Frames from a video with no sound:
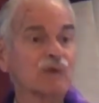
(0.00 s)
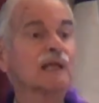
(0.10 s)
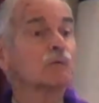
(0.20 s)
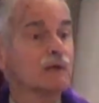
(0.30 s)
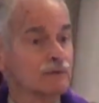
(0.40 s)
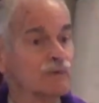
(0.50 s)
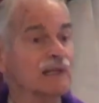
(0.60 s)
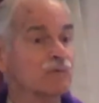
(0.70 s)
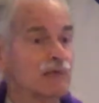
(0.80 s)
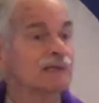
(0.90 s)
well, he wasn't
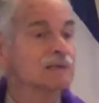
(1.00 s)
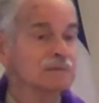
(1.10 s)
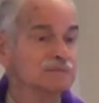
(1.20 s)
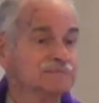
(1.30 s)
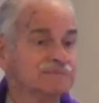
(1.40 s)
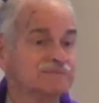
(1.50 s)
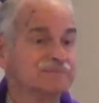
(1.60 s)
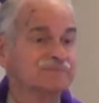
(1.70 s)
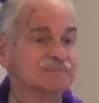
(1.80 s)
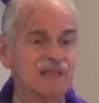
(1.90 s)
really risen.
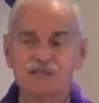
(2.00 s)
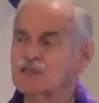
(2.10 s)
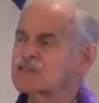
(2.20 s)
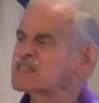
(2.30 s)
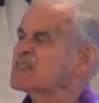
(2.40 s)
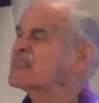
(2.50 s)
He just